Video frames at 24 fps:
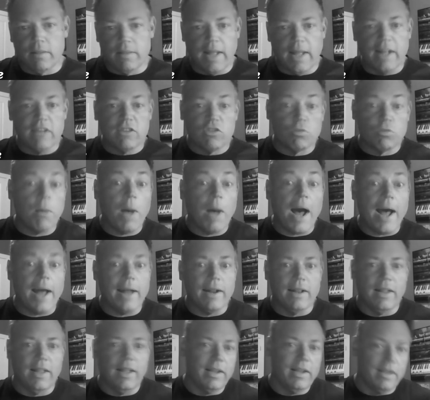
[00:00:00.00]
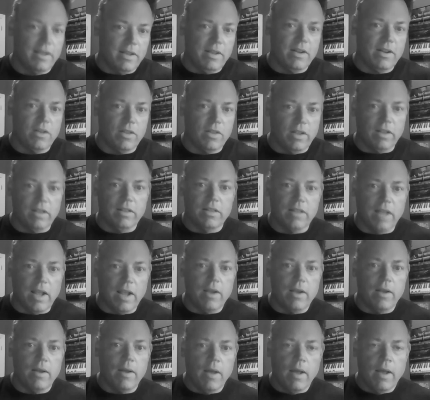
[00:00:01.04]
spot. Like, you know,
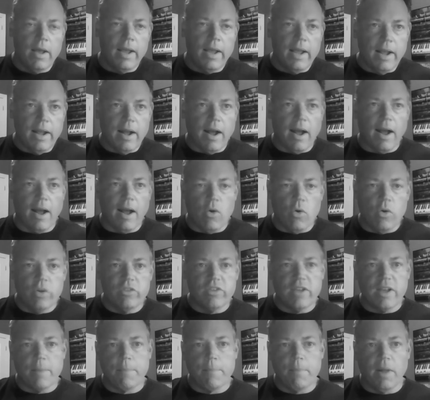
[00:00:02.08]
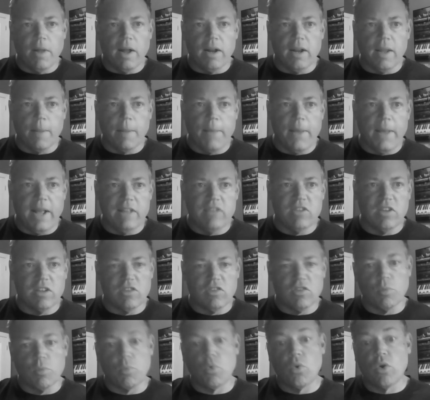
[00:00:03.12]
I like bands
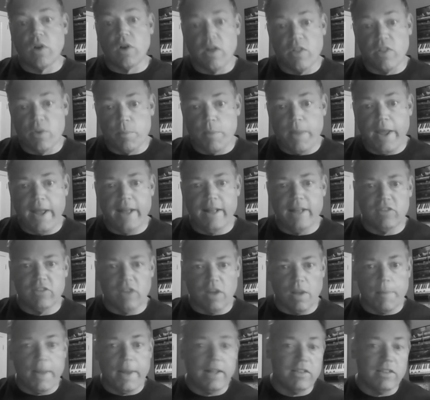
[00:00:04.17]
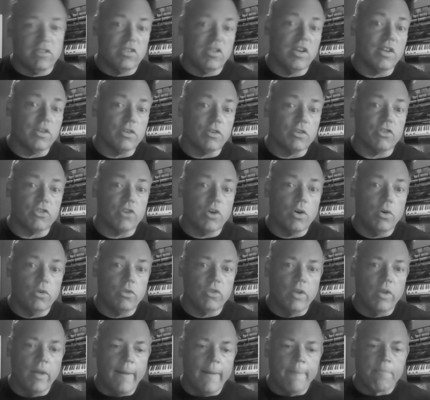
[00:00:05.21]
that support other bands and come out and see other
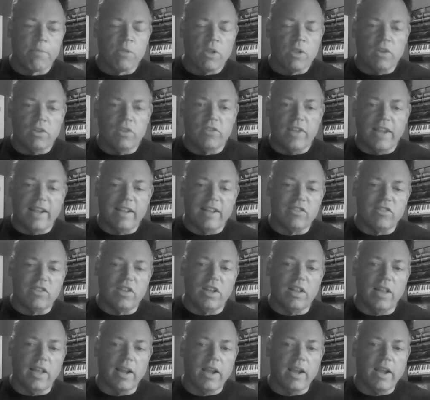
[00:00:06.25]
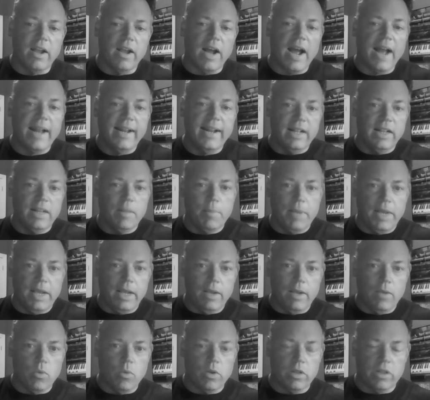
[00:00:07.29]
shows, because they can see, like, I need to
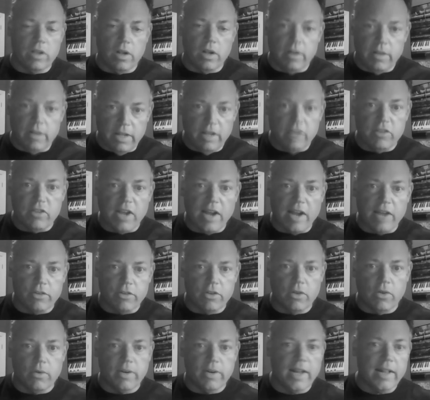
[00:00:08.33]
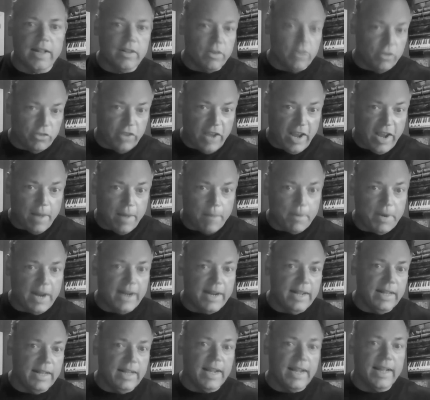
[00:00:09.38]
be where these guys are doing. Not their sound, but I
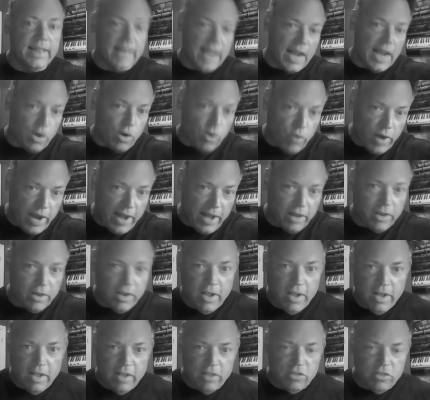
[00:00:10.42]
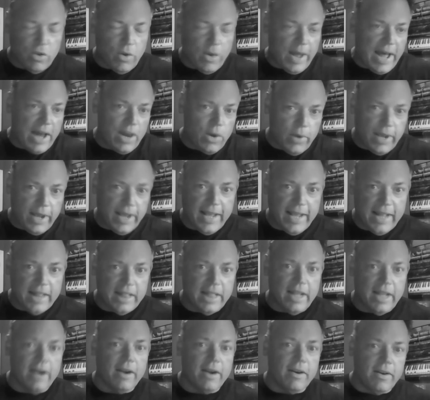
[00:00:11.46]
need to get that crowd. So how do I
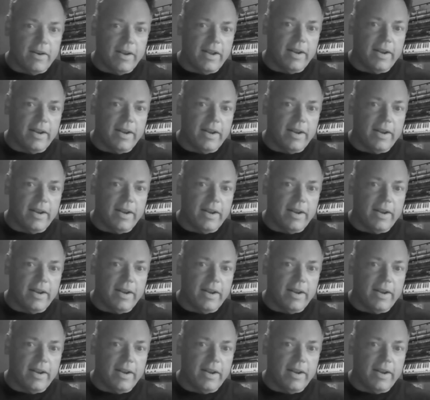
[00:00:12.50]
get there?